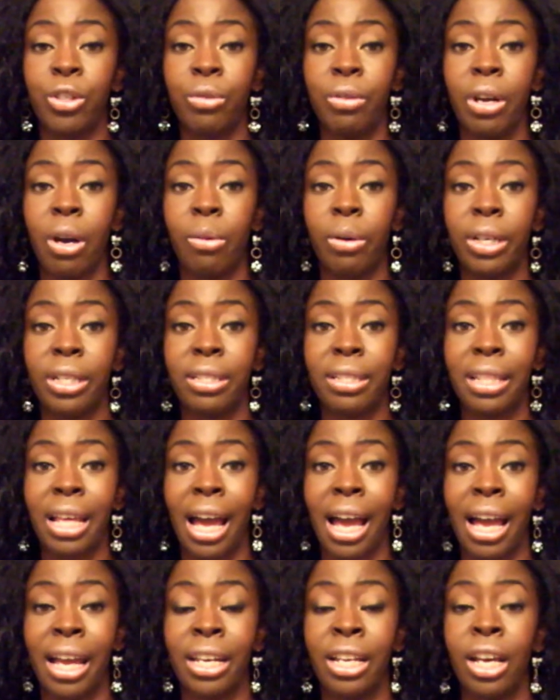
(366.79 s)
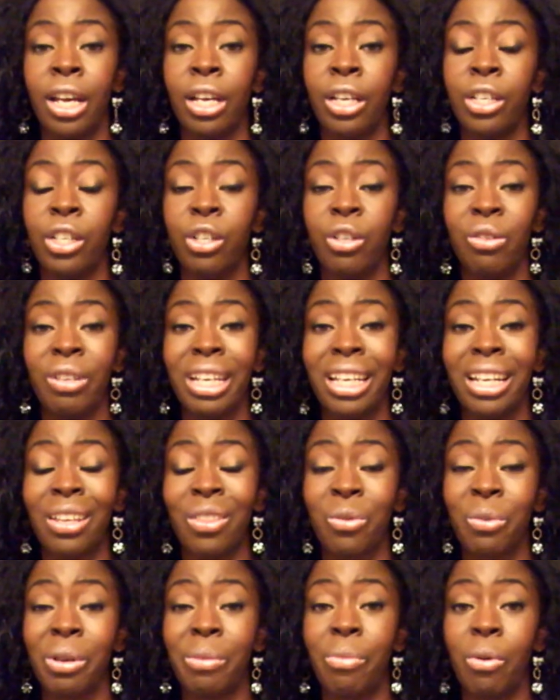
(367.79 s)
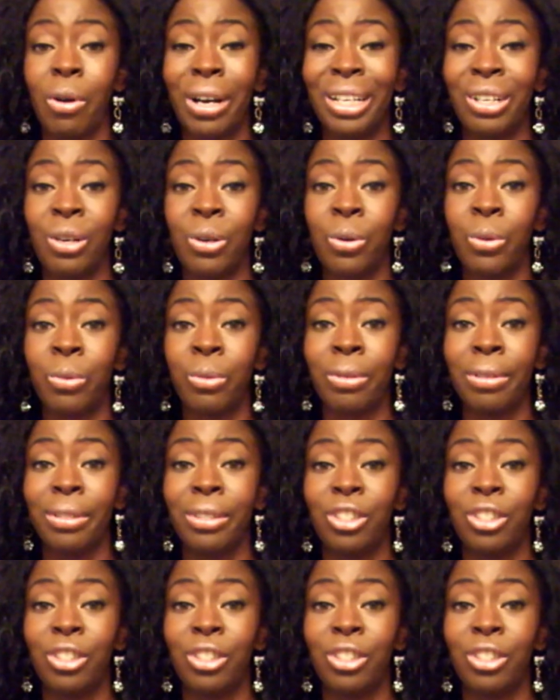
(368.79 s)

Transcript: you notice that you need a 3.0